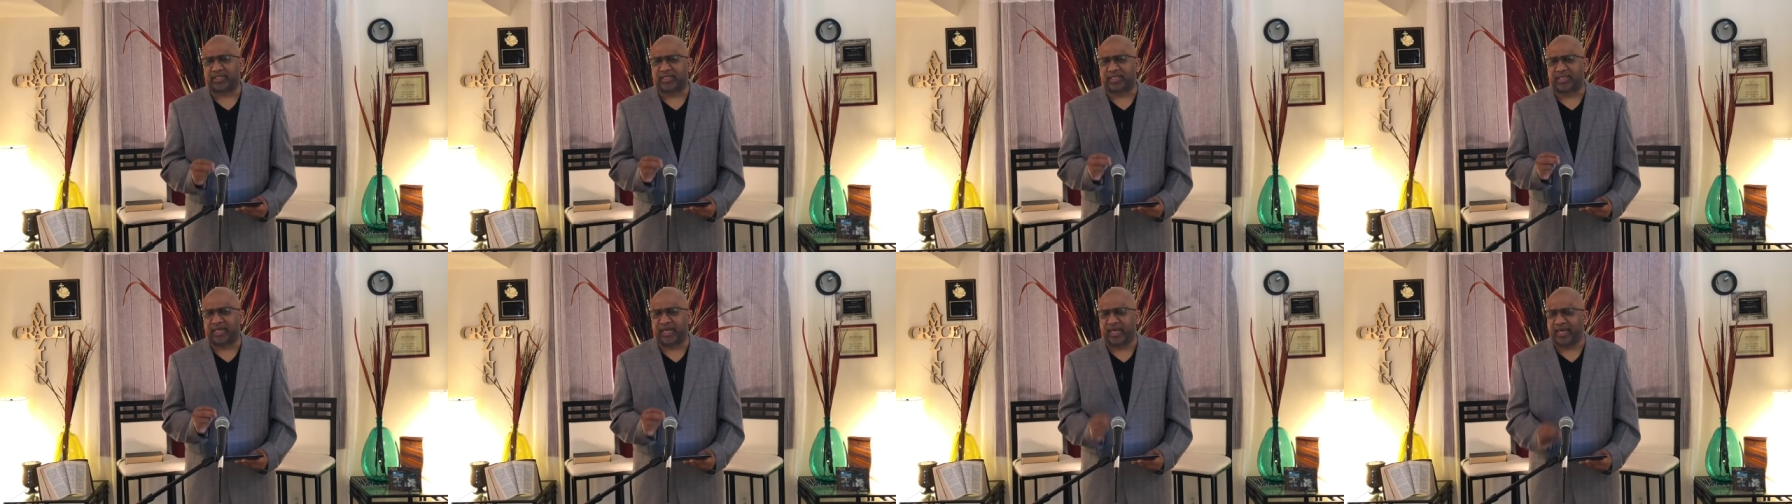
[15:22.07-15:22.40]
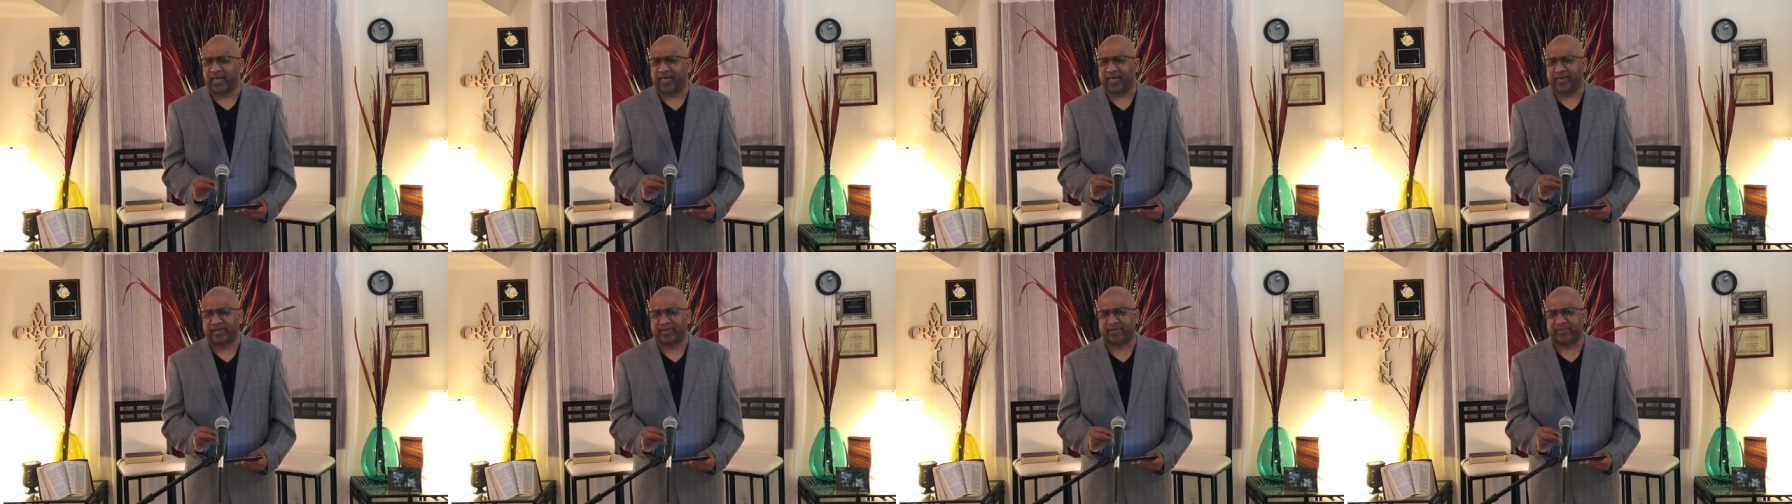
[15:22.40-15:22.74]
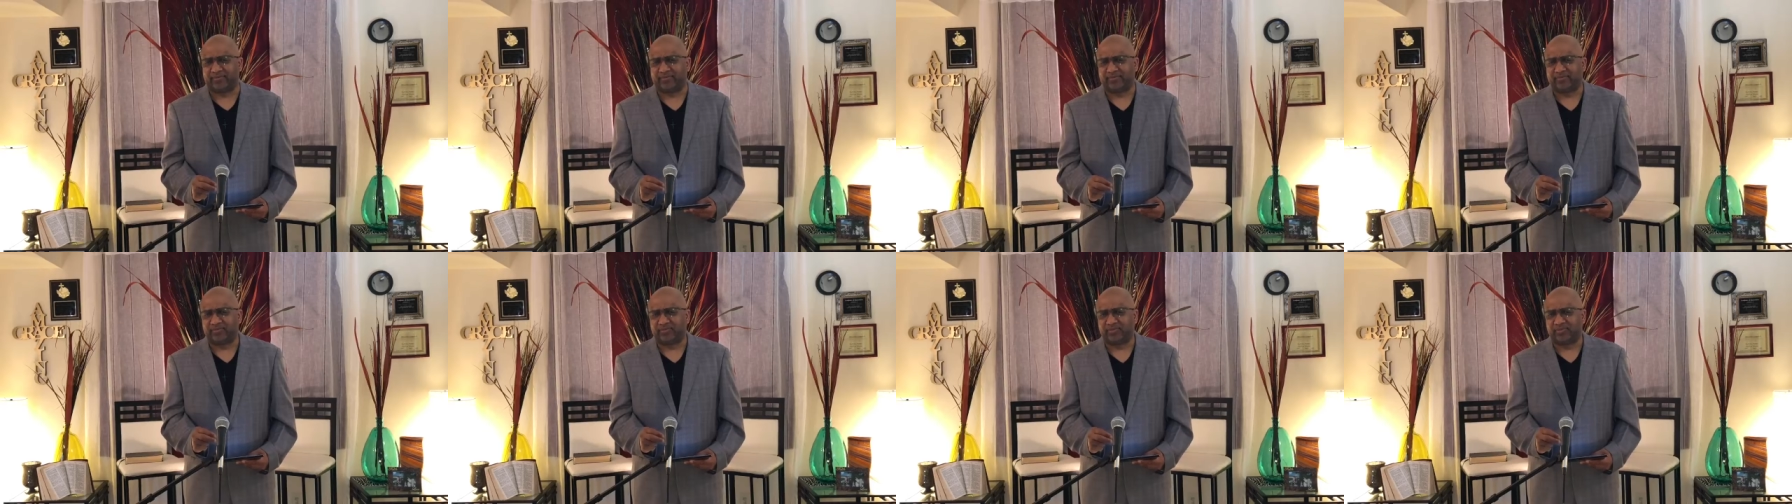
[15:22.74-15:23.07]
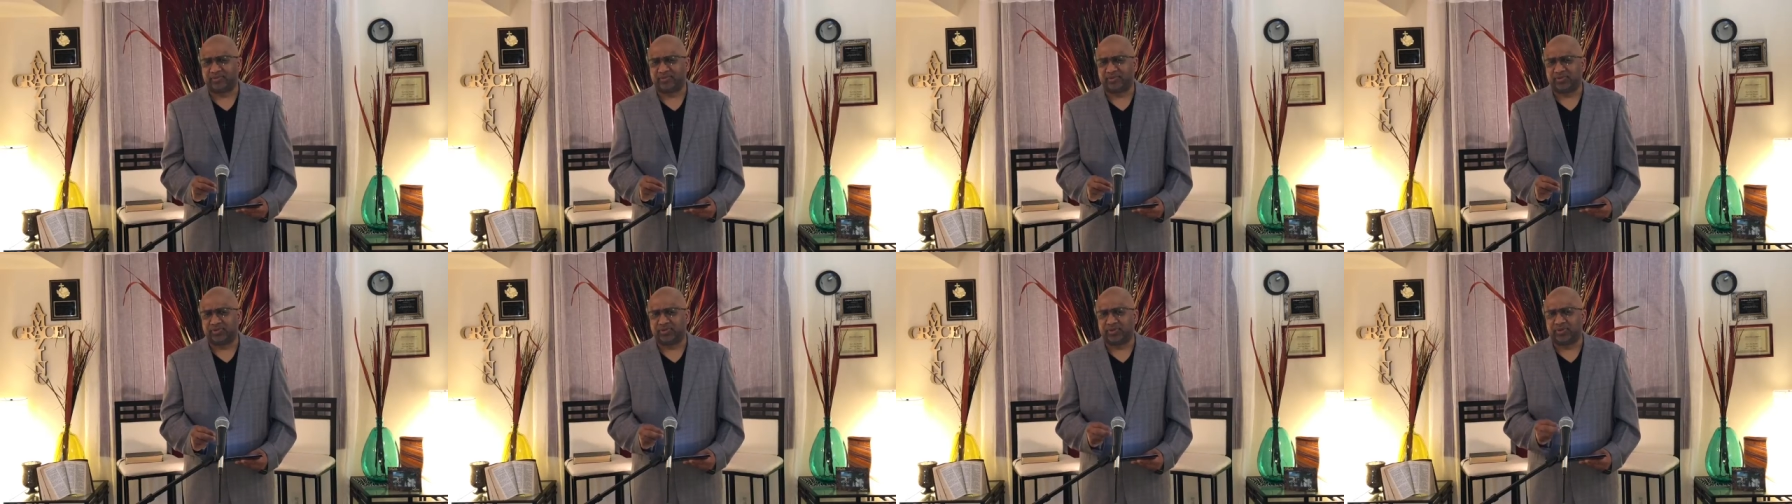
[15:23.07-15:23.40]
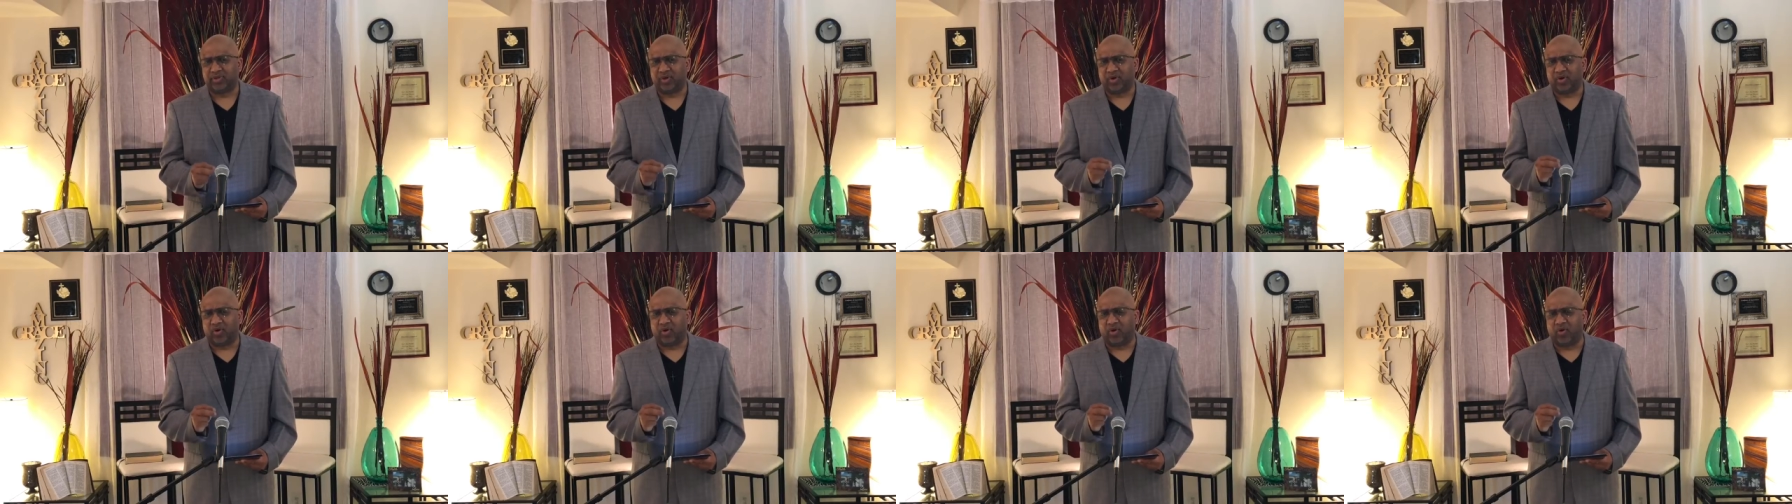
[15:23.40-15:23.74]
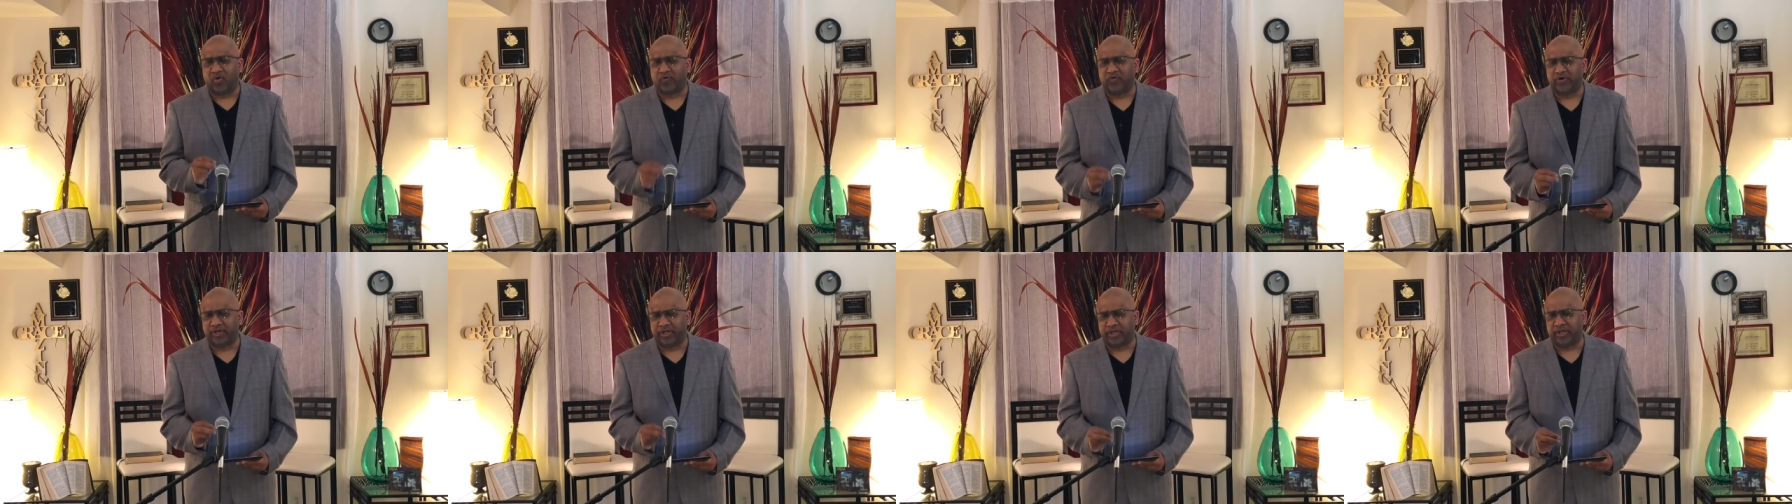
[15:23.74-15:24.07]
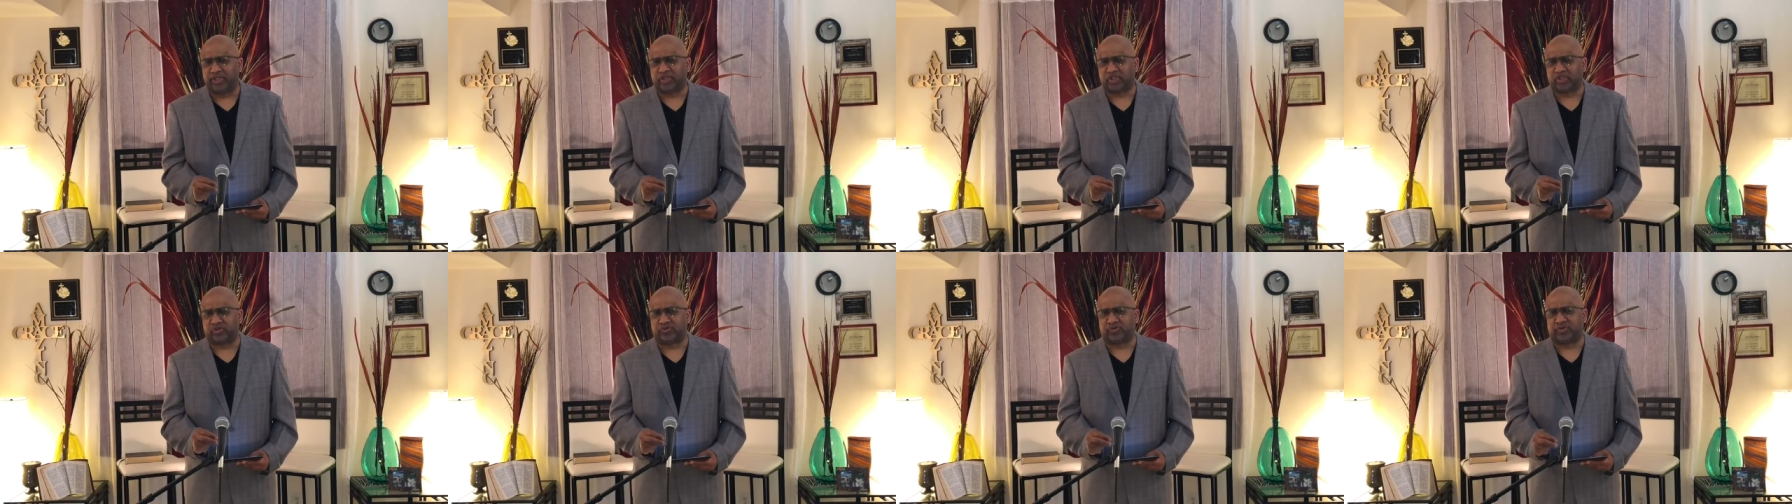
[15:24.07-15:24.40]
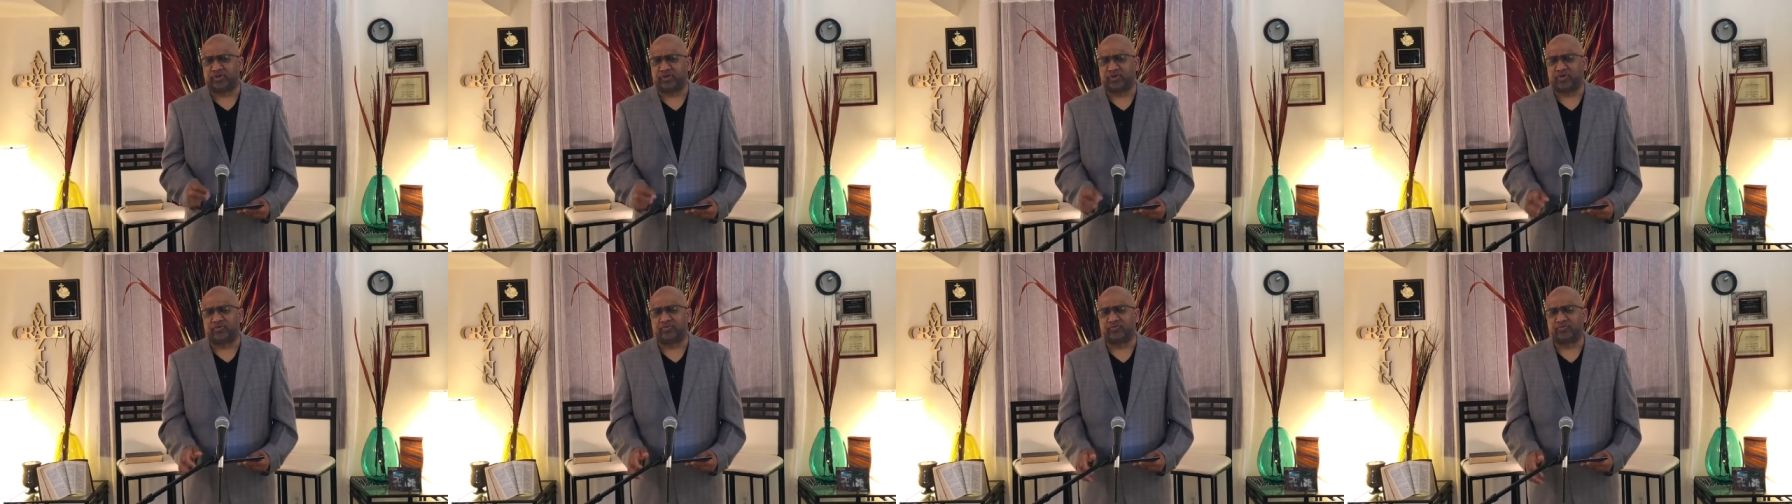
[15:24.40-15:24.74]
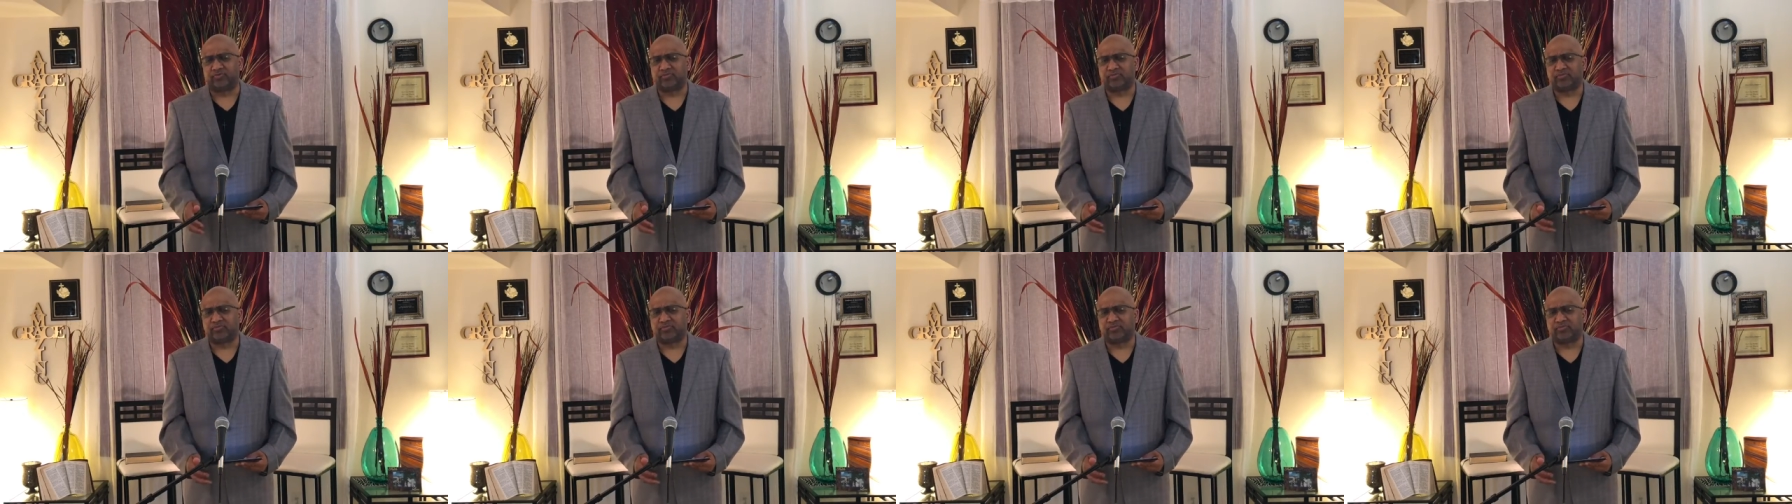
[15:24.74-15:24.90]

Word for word: king over Israel.